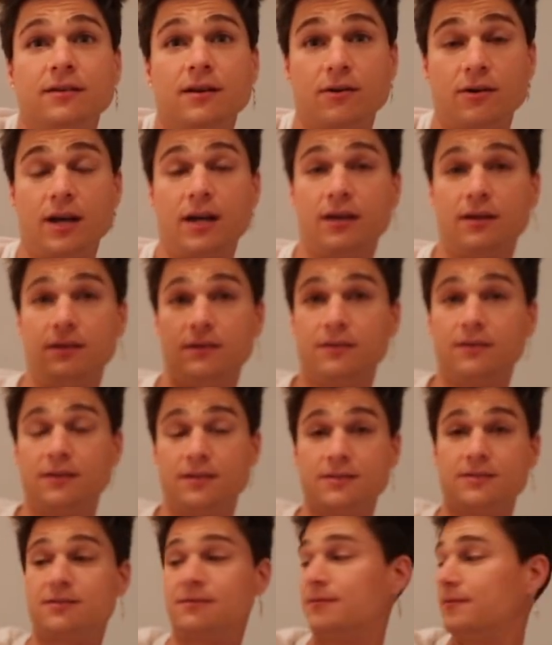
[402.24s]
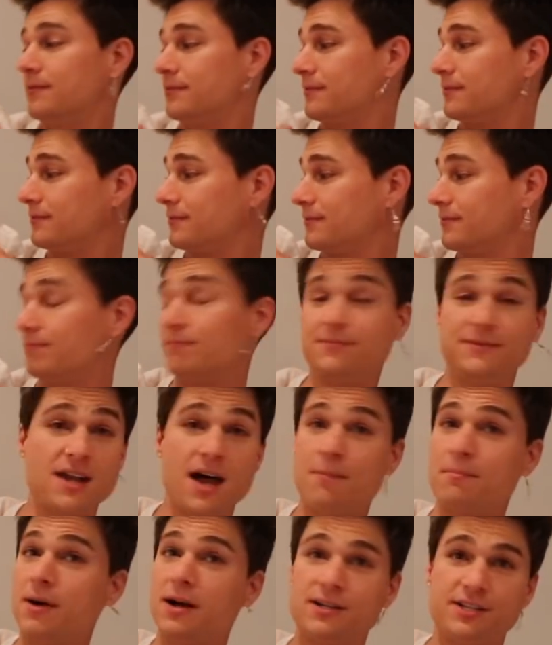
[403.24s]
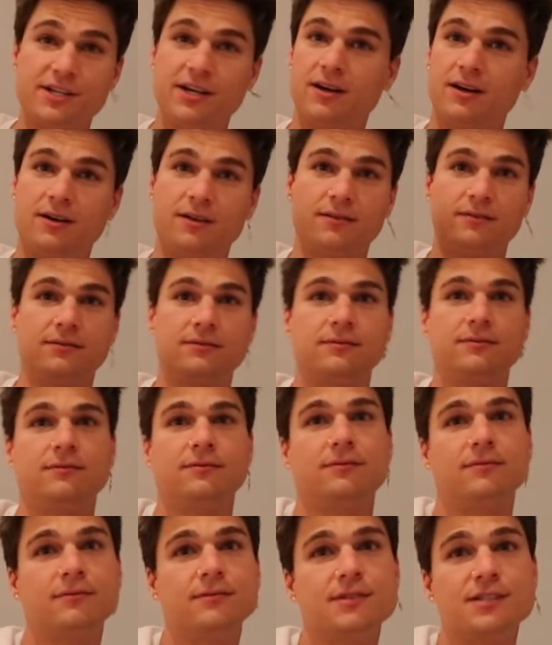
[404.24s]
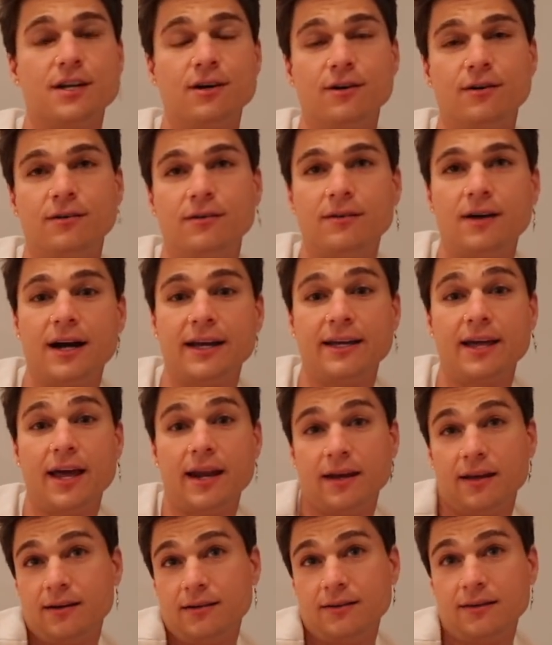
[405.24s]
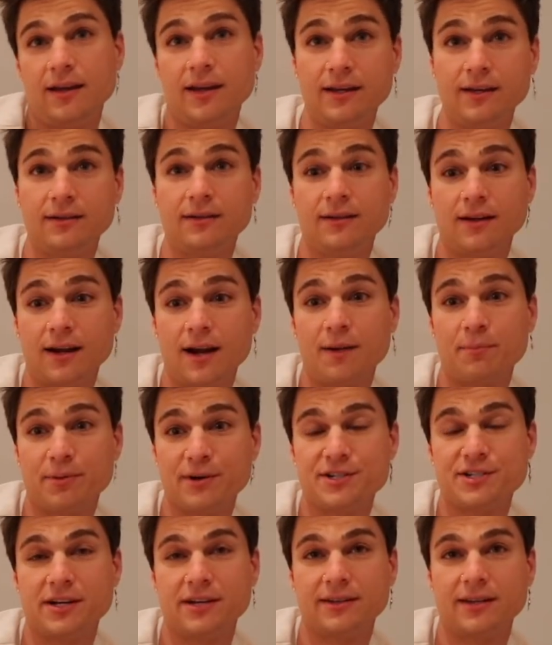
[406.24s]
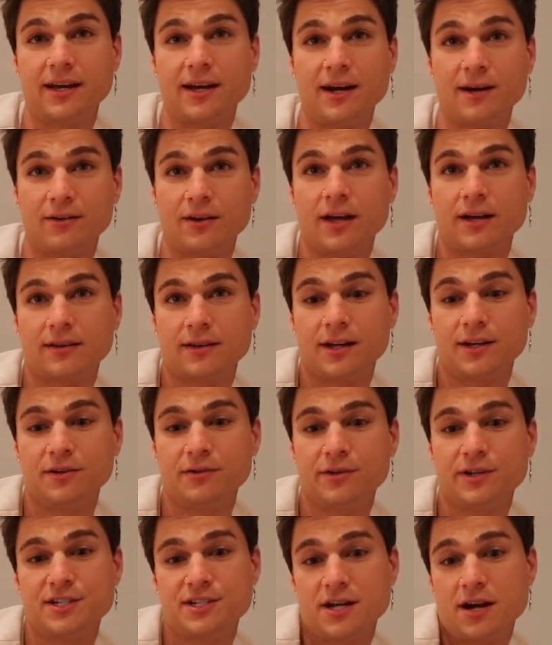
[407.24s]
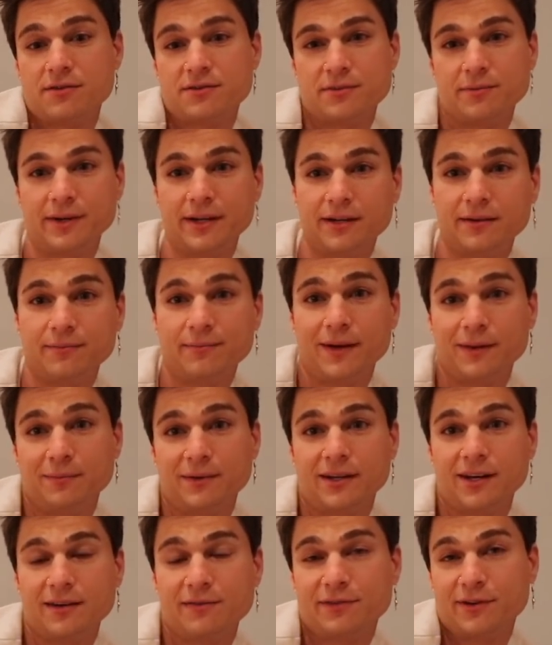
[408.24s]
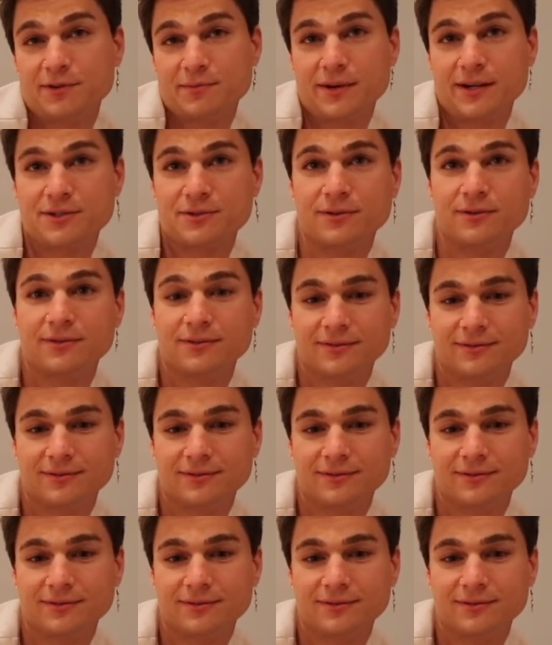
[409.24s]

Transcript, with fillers: Okay? Because not much here. Yeah. So I get it, and, and I appreciate that. And I like that you reached out to me, and it made me kind of feel special.